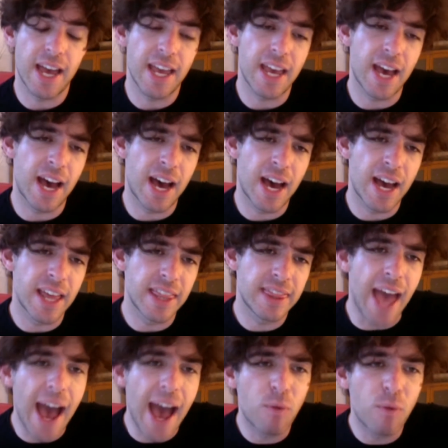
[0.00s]

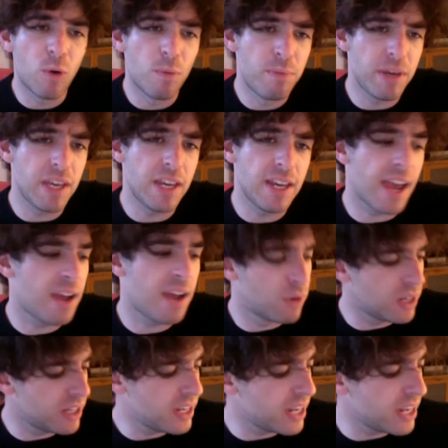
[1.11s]
that will be a
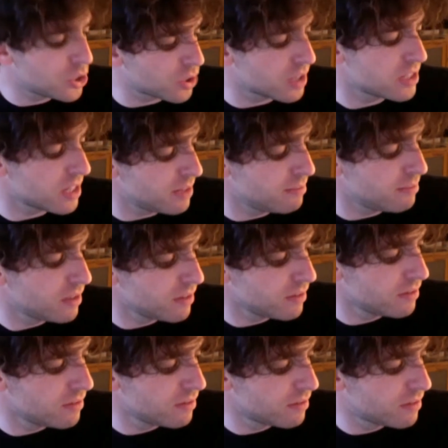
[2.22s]
really interesting
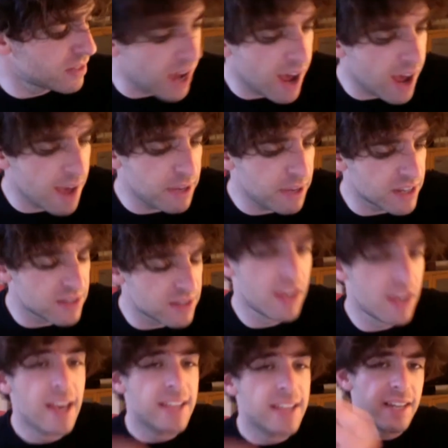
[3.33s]
time because
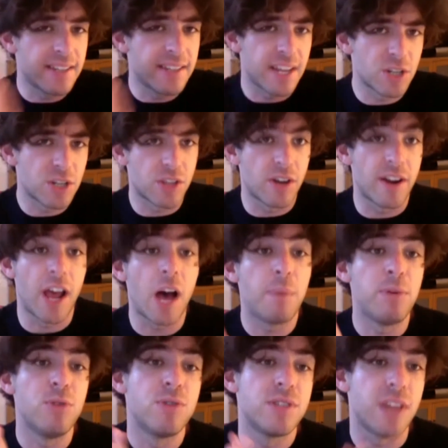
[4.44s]
sales agents are there to
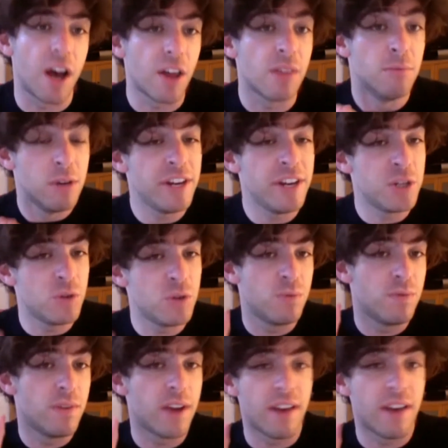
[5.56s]
help you sell the movie
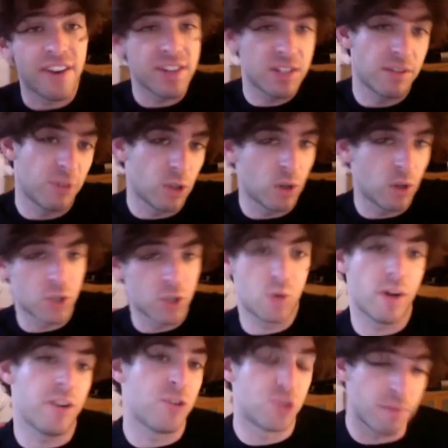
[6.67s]
to a festival or
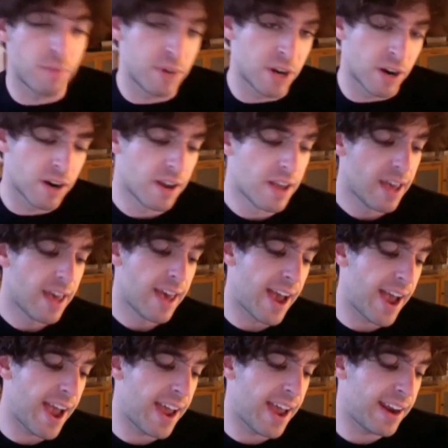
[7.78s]
to a distributor.
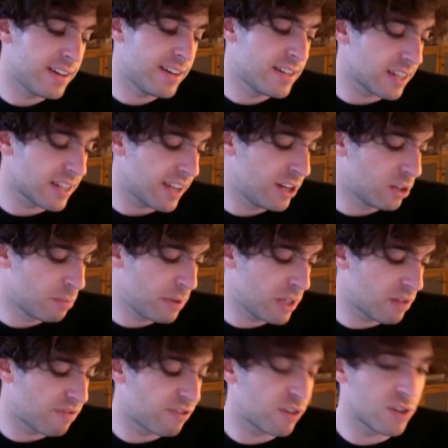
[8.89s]
And it'll be
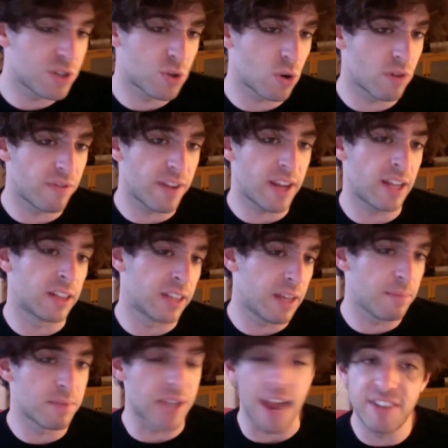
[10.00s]
the first sort of like
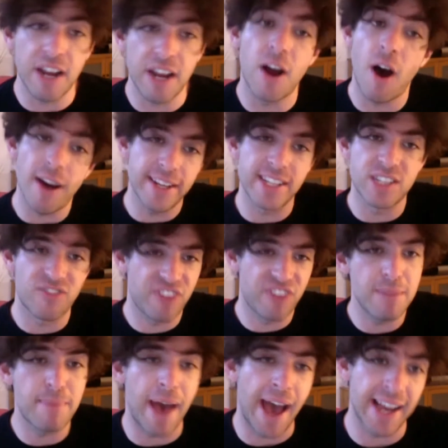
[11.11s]
glimpse. I've done audience
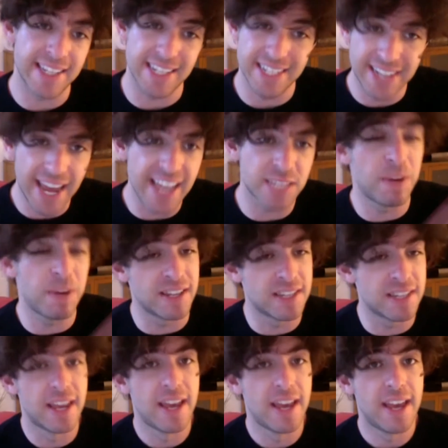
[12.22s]
feedbacks and tests
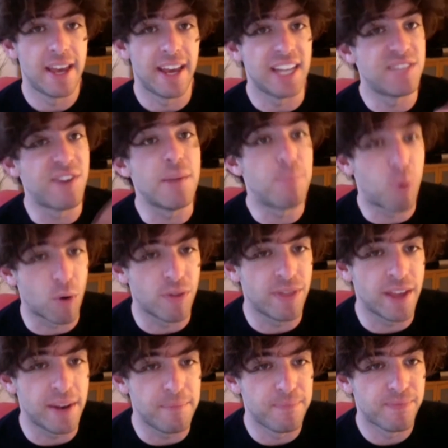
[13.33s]
because it's very
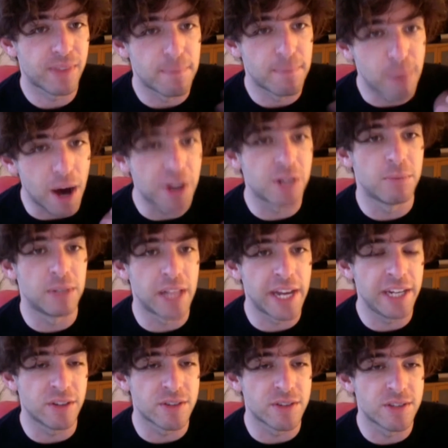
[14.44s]
important that modern
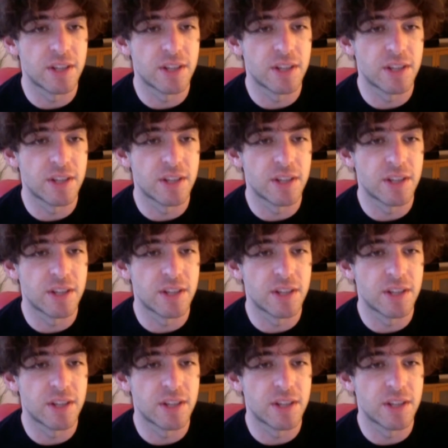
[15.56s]
millennials